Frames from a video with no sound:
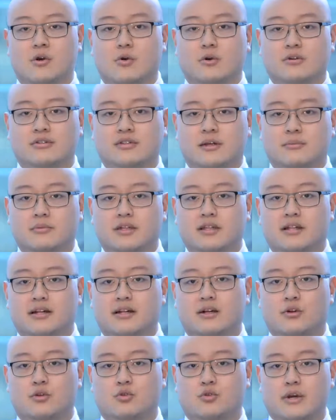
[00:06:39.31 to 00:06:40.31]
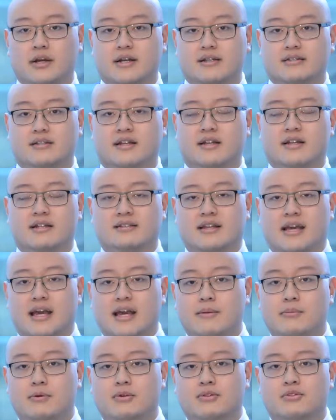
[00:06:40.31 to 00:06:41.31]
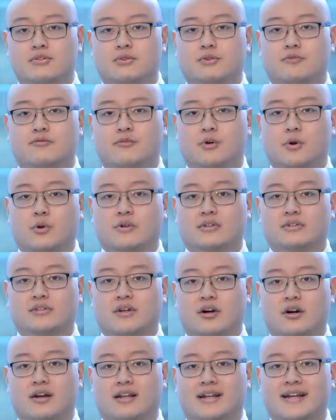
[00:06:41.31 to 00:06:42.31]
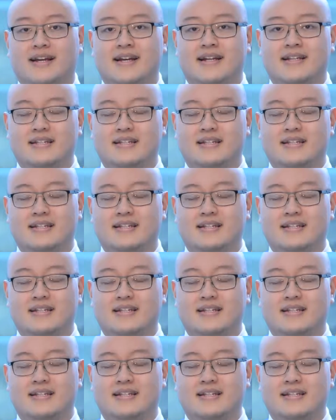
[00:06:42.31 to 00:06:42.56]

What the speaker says: or something like a quiz that is able to focus on